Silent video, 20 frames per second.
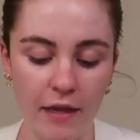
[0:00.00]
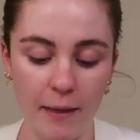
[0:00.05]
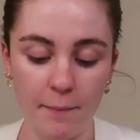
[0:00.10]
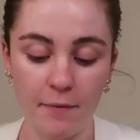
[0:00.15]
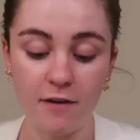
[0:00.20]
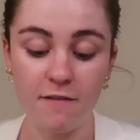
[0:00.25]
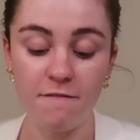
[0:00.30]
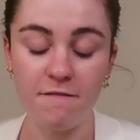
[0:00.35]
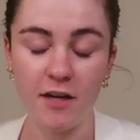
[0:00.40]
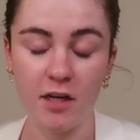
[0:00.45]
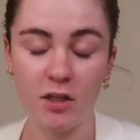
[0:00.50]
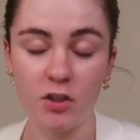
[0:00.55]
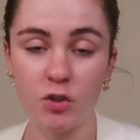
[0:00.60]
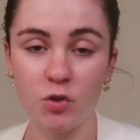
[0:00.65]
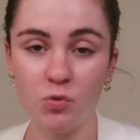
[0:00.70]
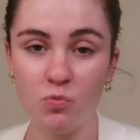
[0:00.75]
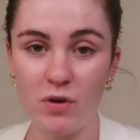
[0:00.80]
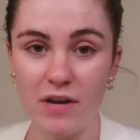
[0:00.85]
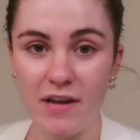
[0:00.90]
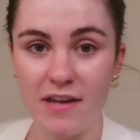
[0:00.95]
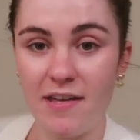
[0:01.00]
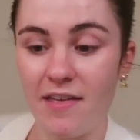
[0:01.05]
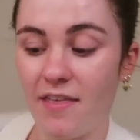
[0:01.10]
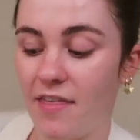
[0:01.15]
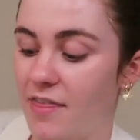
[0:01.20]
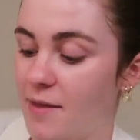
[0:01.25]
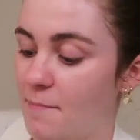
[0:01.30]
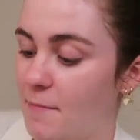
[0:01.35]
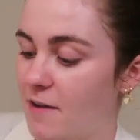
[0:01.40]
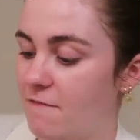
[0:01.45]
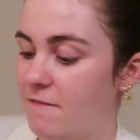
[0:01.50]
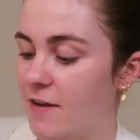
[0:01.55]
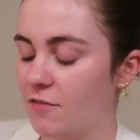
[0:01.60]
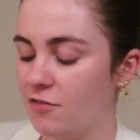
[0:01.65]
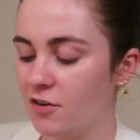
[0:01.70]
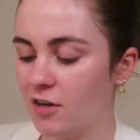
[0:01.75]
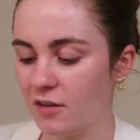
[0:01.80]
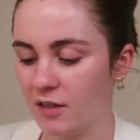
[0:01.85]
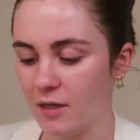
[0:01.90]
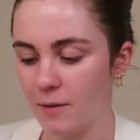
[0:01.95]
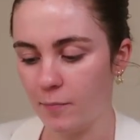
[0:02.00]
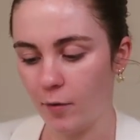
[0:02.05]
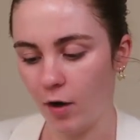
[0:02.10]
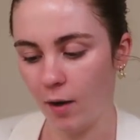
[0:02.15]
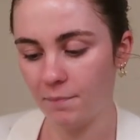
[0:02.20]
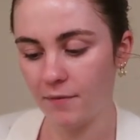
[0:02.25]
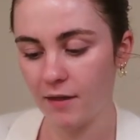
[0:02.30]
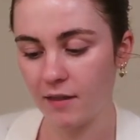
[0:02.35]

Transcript: then I'm gonna finish with my favorite lip balm,